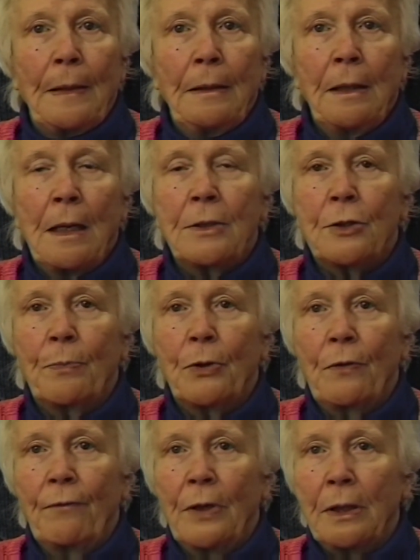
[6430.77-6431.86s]
And I
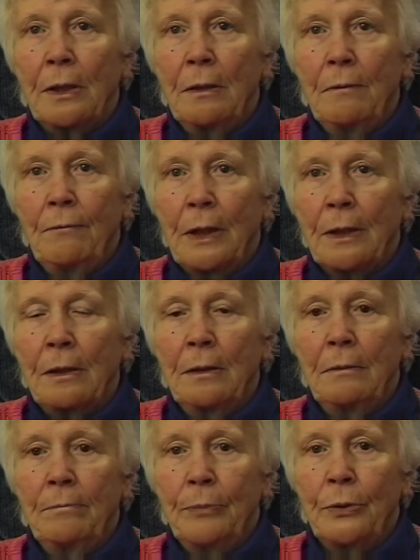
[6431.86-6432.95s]
spoke very well
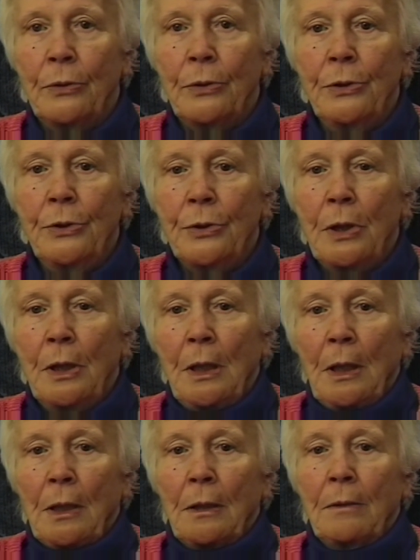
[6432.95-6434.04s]
Polish,
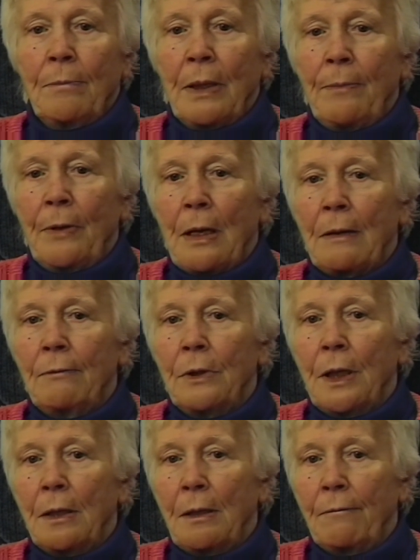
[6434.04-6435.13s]
that maybe I will
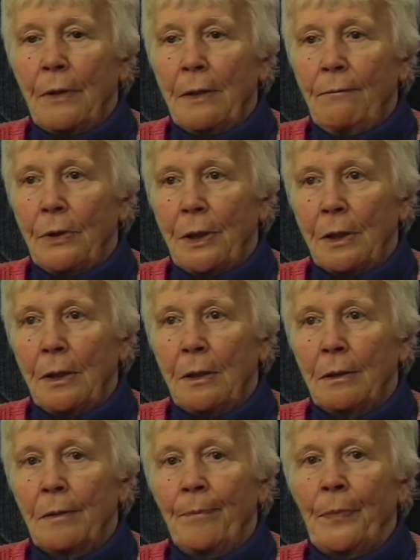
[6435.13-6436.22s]
get away with
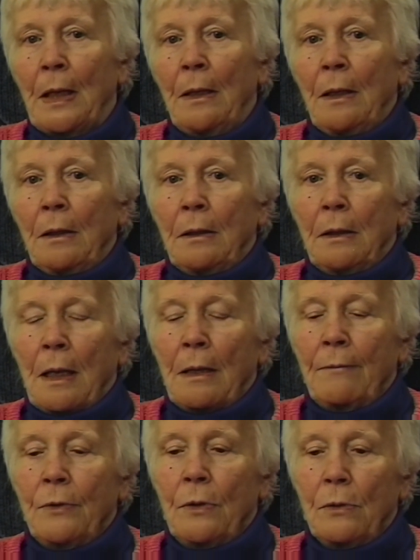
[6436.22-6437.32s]
it, that I
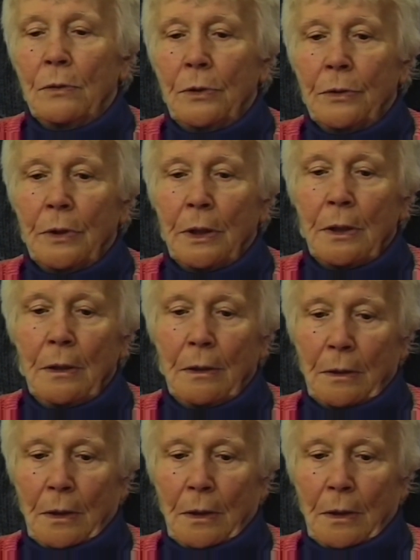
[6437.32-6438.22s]
will go to the